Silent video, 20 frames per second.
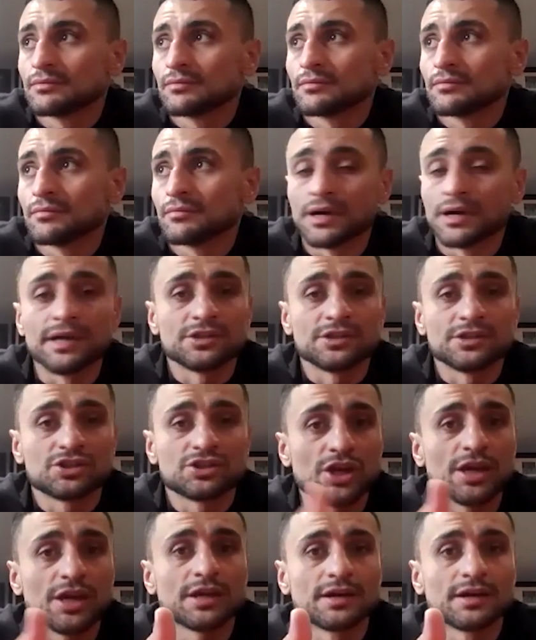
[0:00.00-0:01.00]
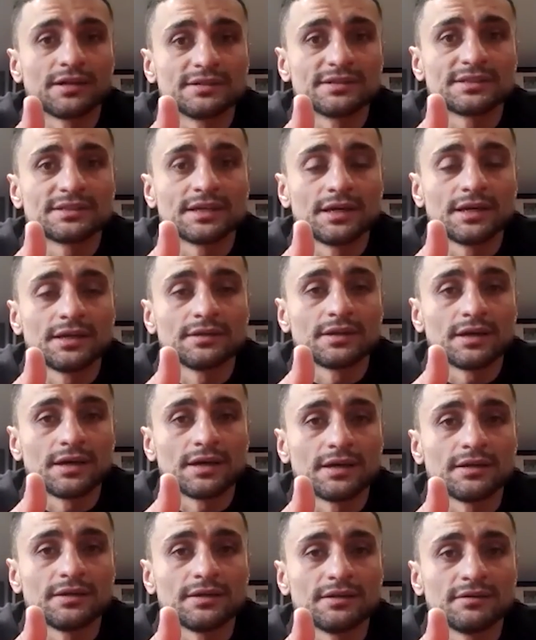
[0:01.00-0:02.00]
my check, understand,
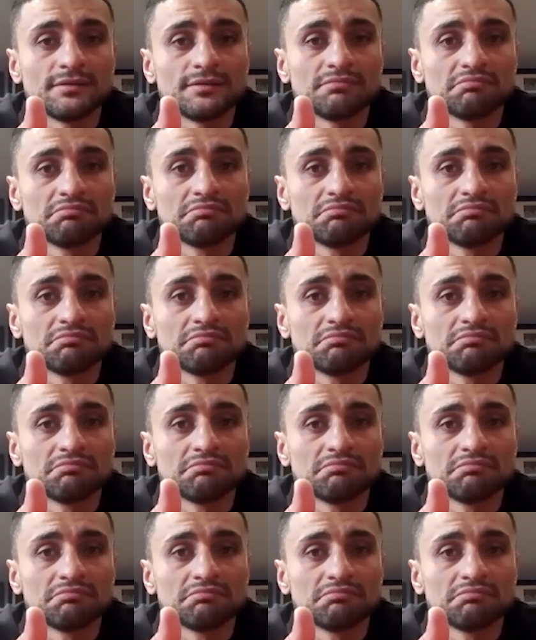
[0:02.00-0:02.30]
I